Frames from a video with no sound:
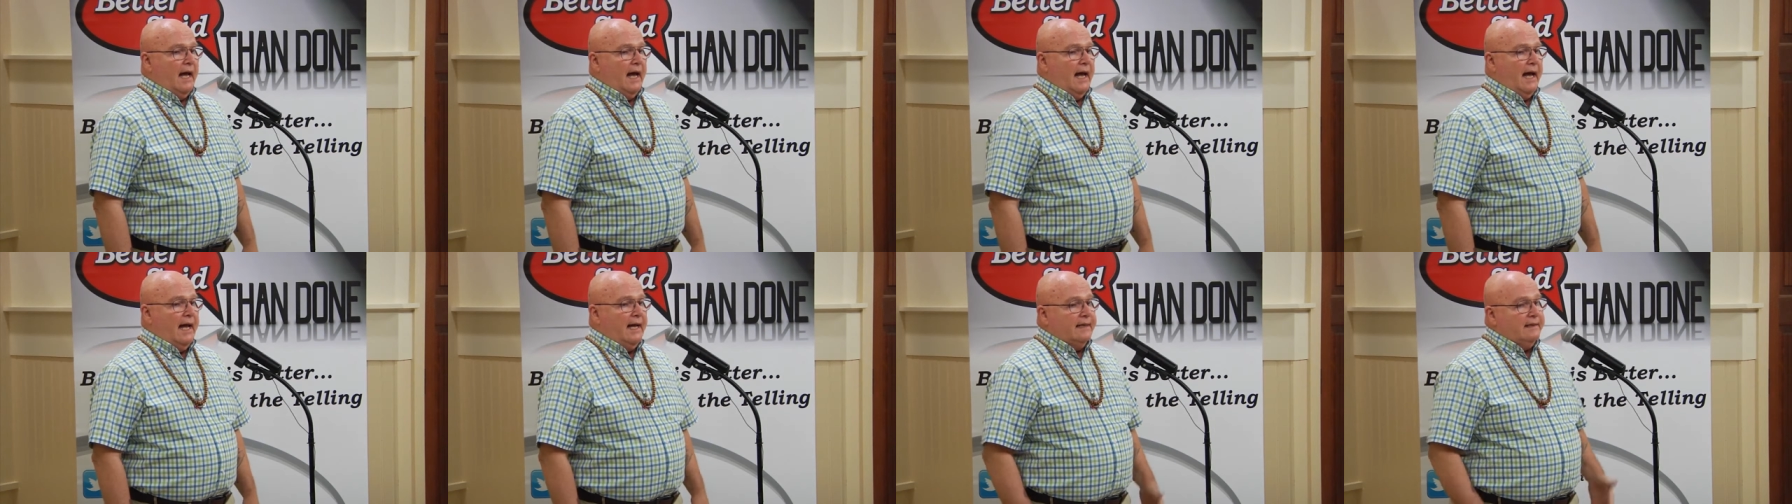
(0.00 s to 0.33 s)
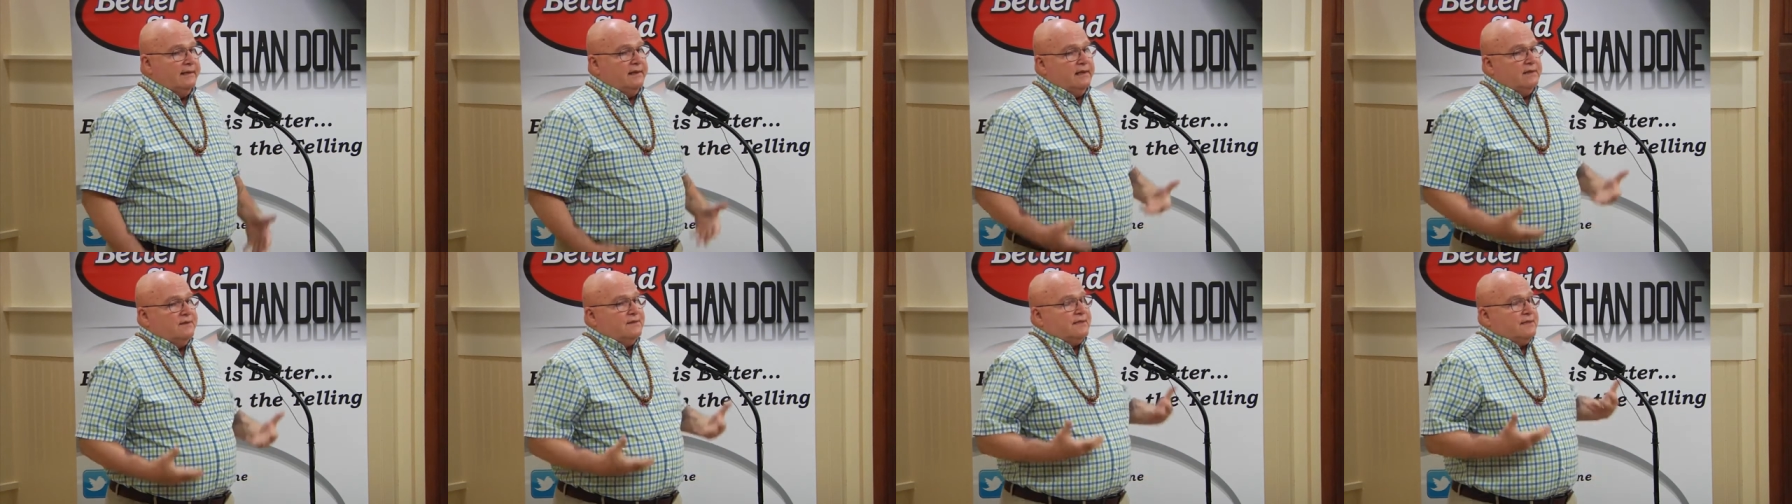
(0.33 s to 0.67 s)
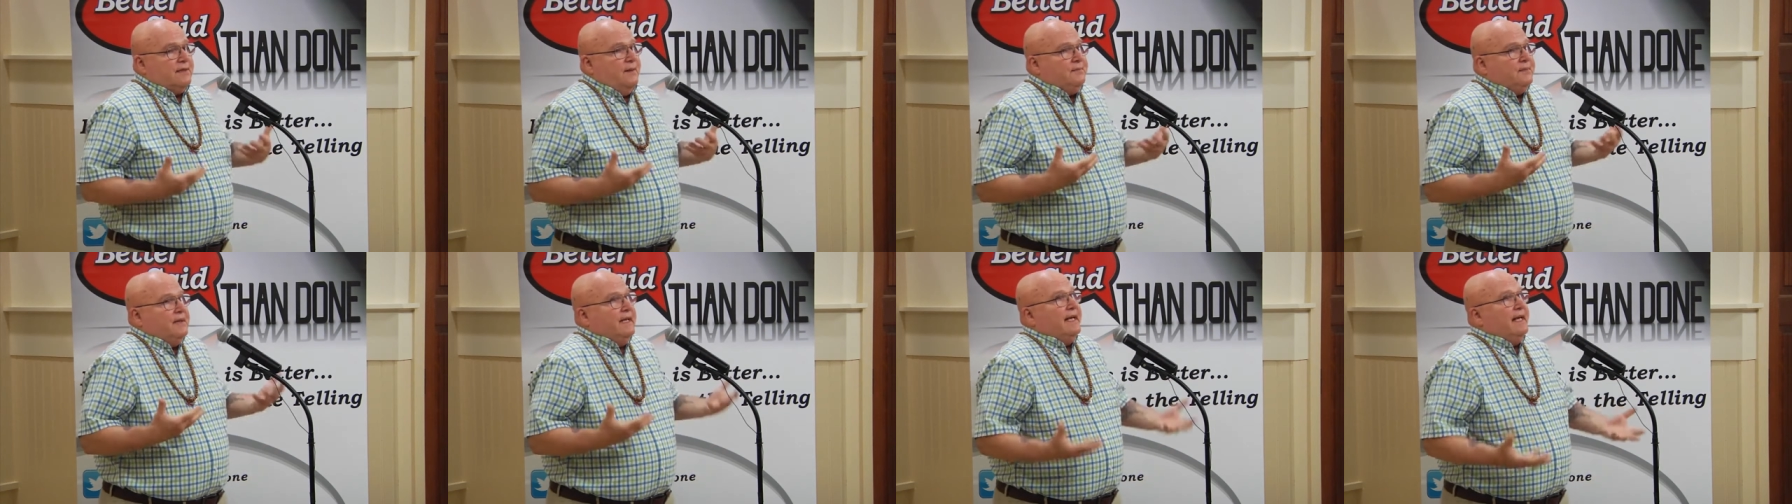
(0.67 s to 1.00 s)
And there's
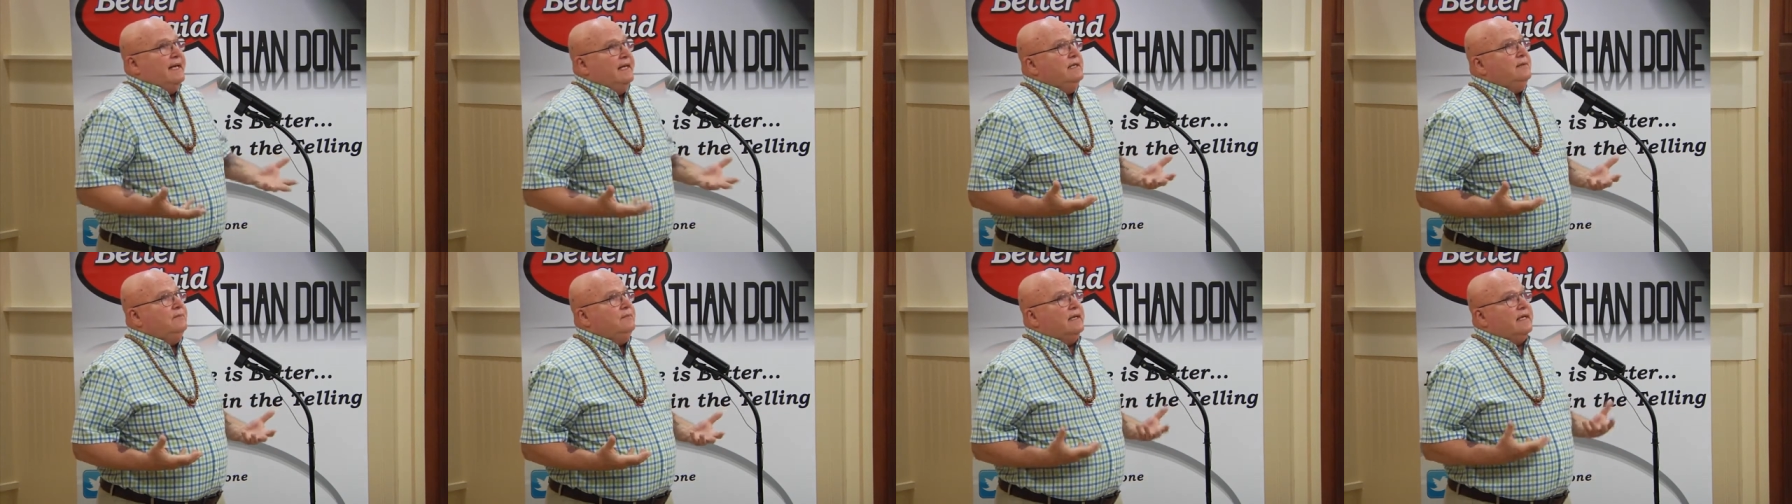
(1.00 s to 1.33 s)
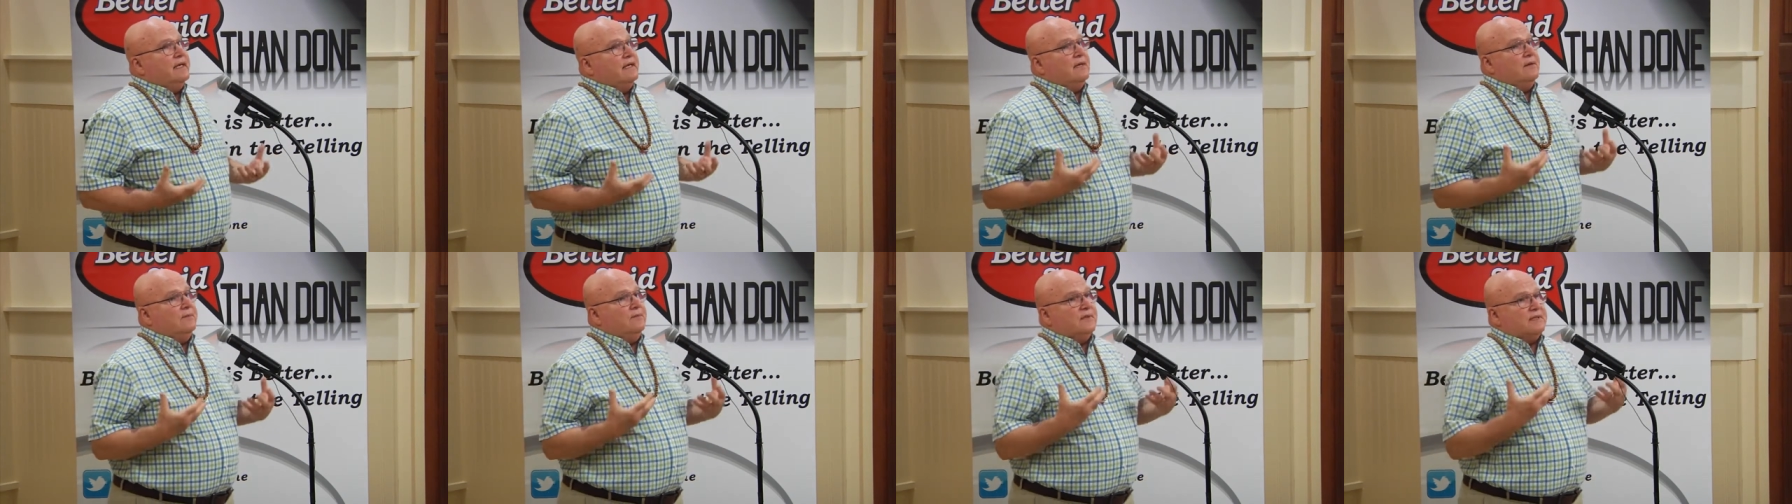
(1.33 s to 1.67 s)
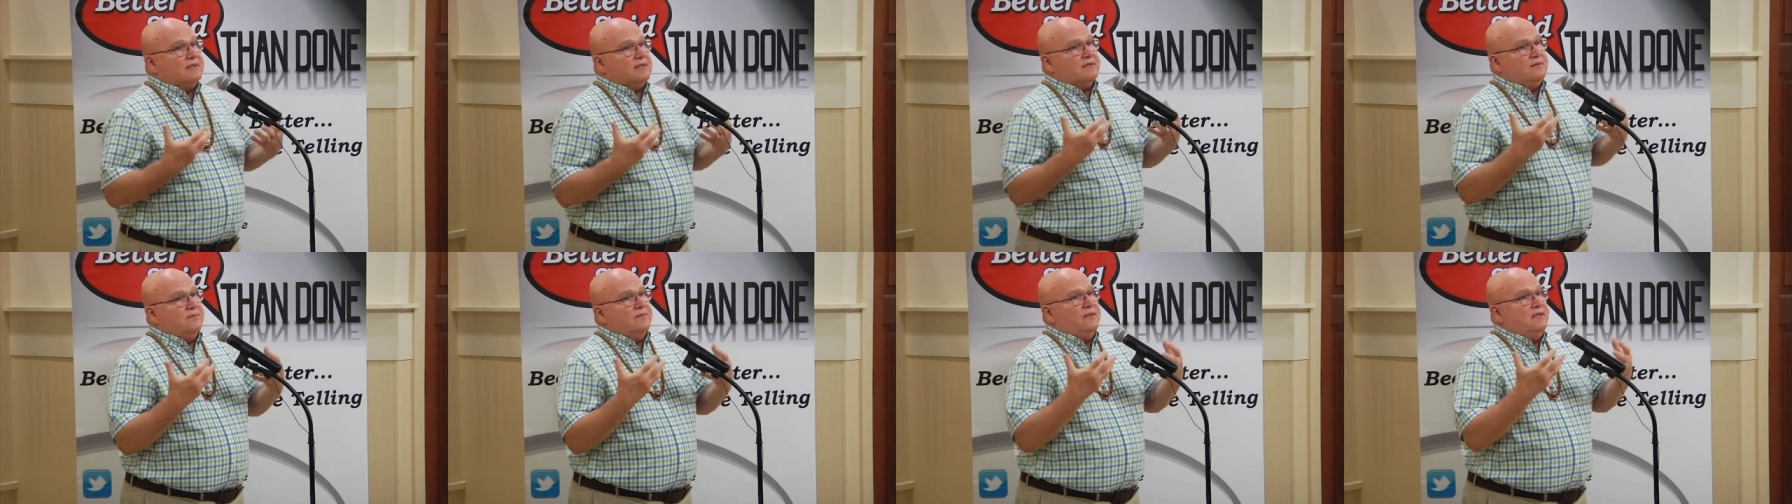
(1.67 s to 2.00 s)
something in me that
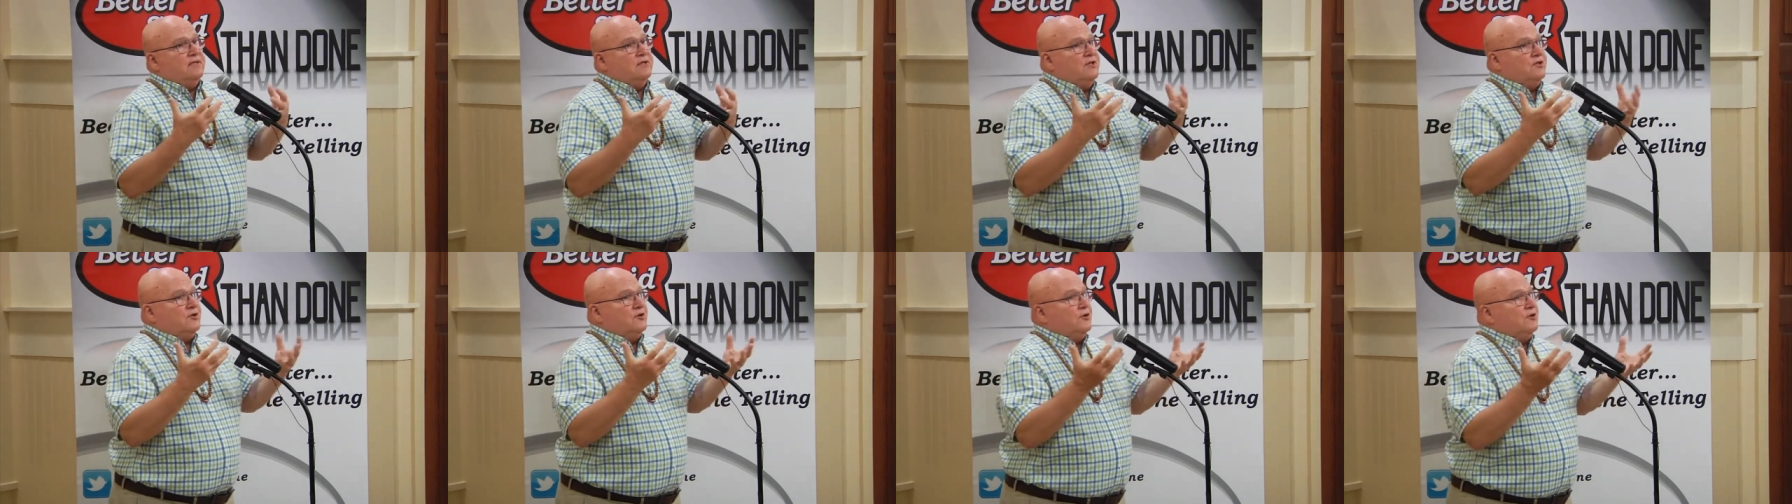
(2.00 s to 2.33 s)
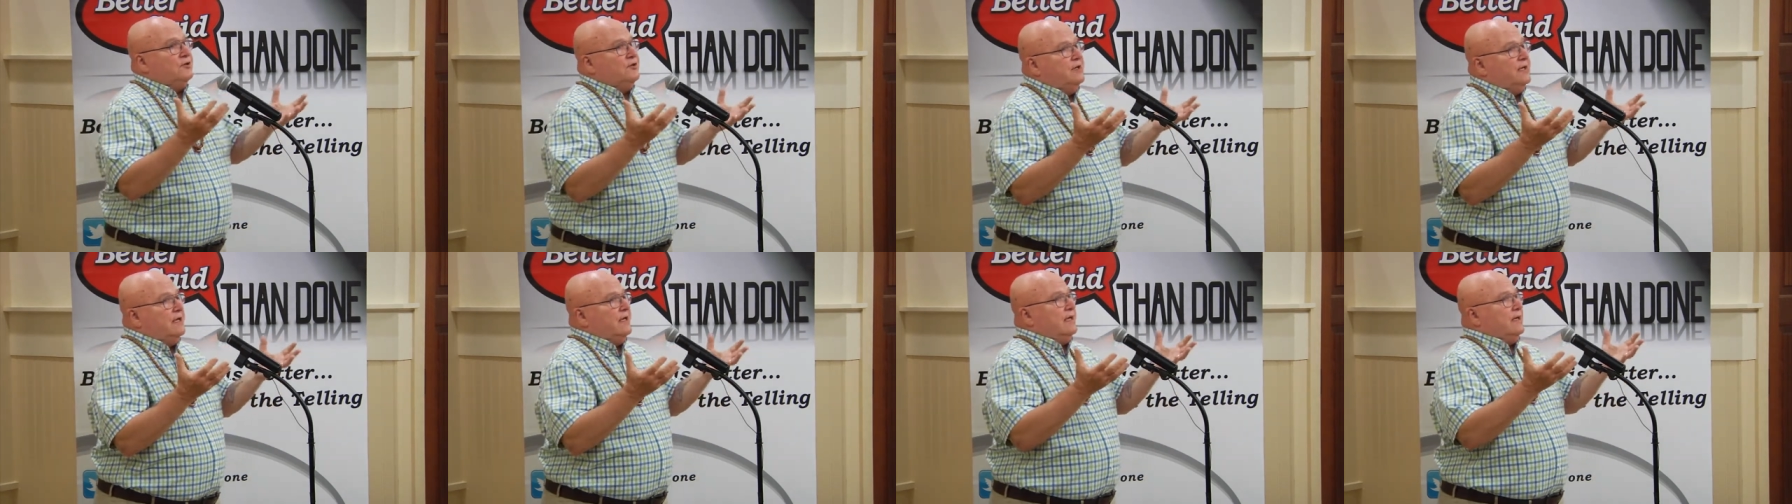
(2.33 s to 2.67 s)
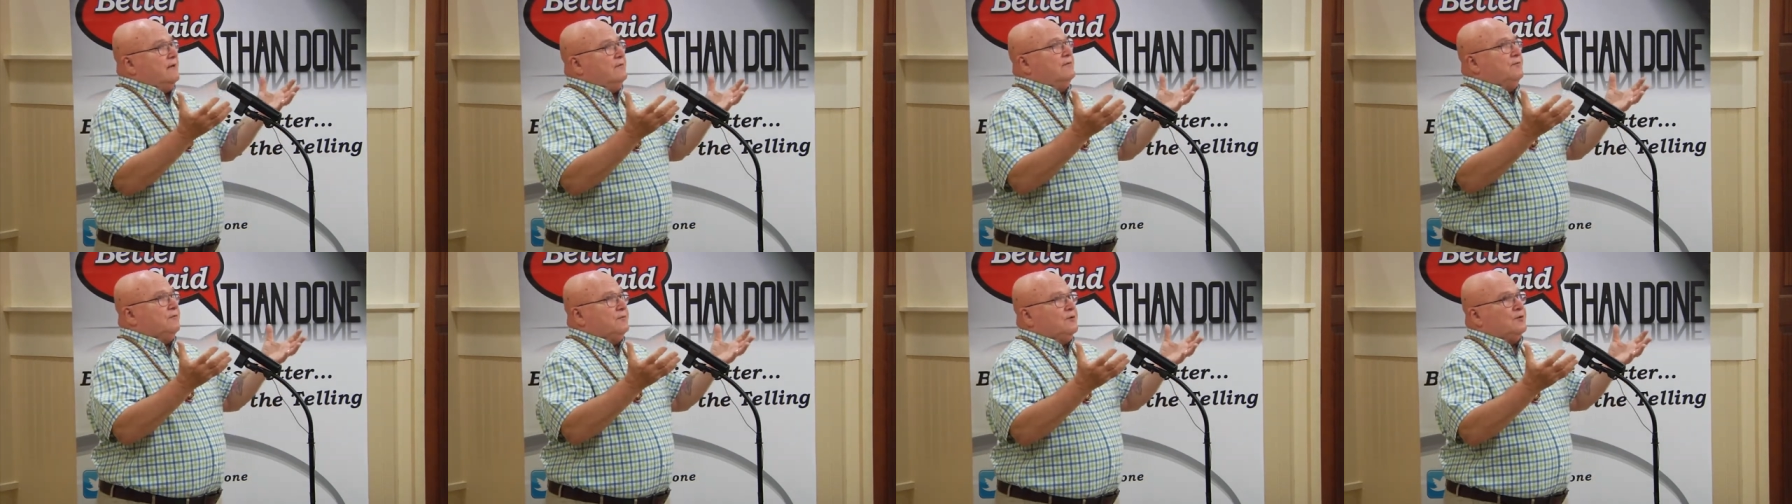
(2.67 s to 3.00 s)
must have been
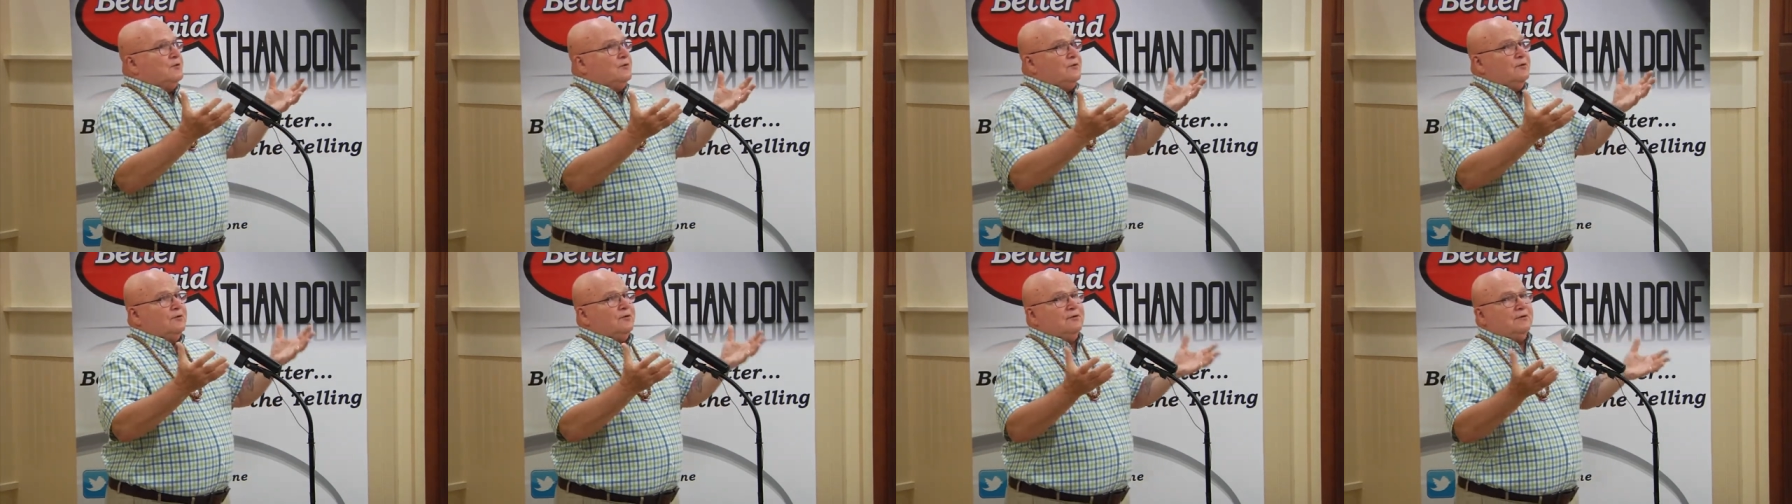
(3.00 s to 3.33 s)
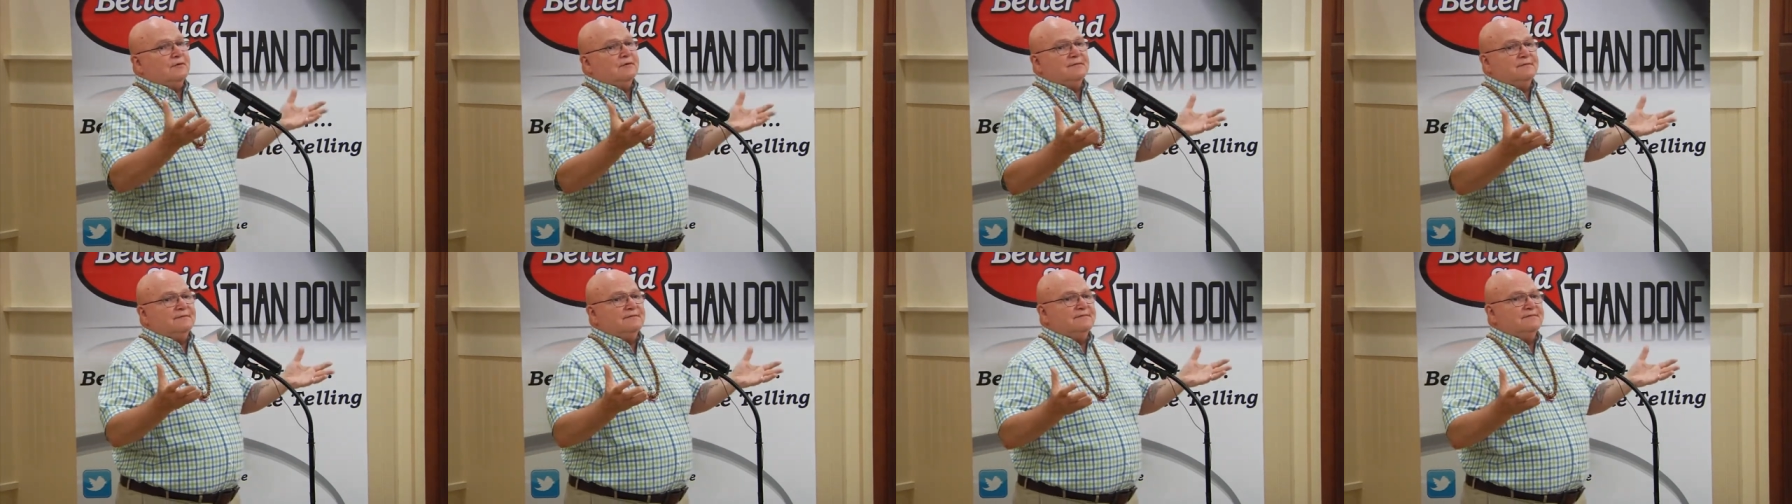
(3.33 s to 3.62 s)
yearning for